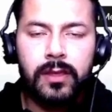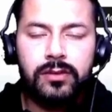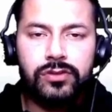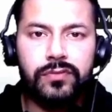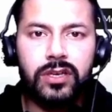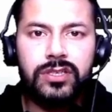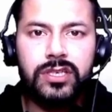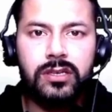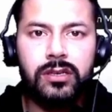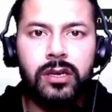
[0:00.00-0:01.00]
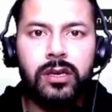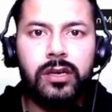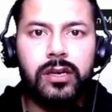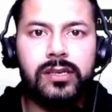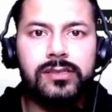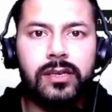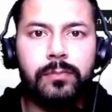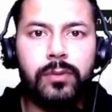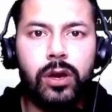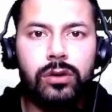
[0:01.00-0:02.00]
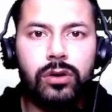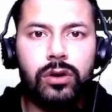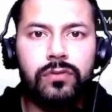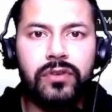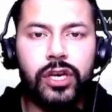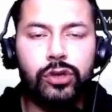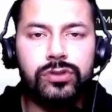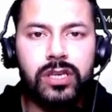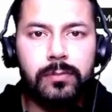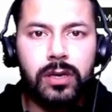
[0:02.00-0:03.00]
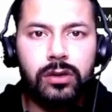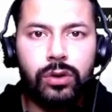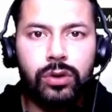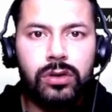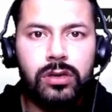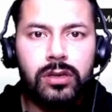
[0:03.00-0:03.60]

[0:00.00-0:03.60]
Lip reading: So function is a block of reusable code